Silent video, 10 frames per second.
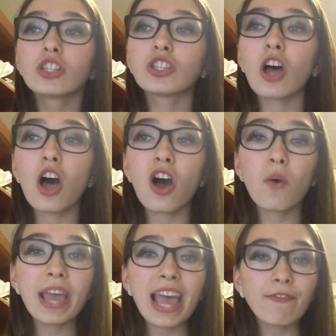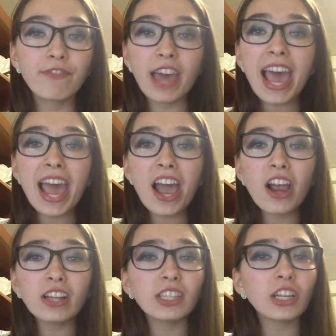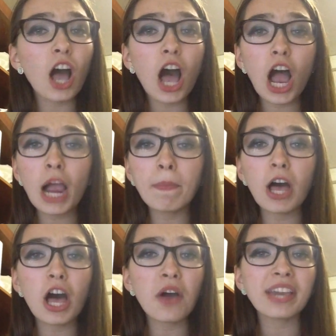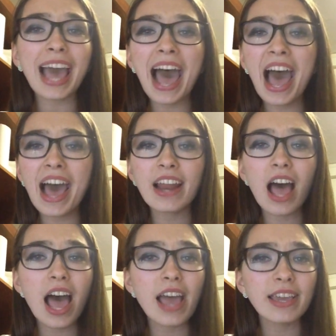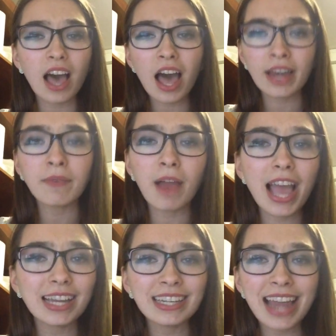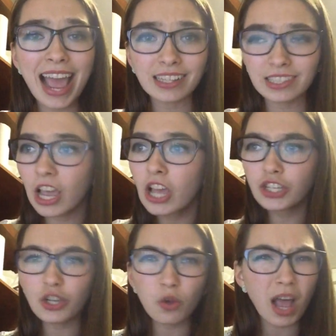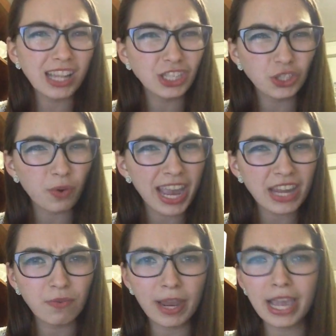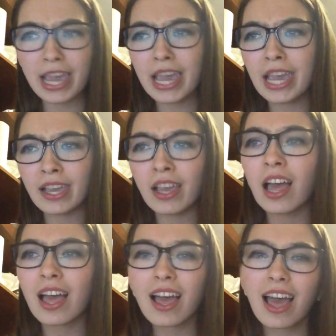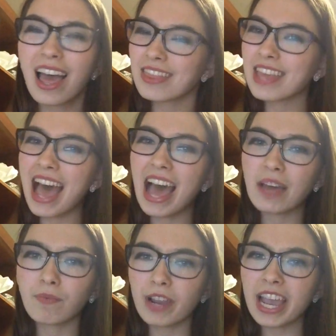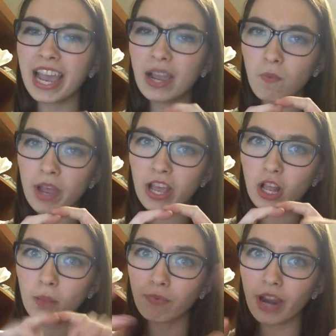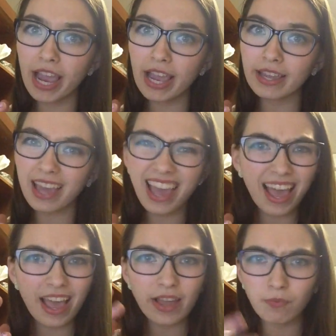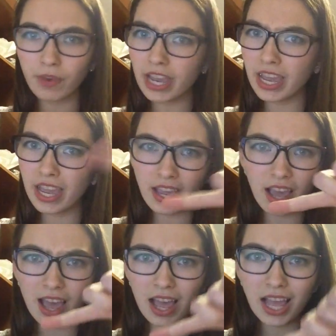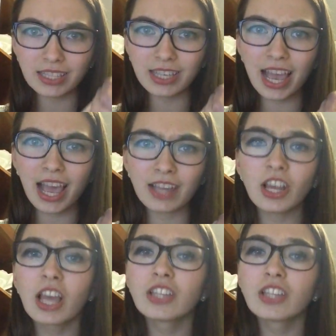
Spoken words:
So if there's a carbocation right next to a strained ring, that ring will break and reattach.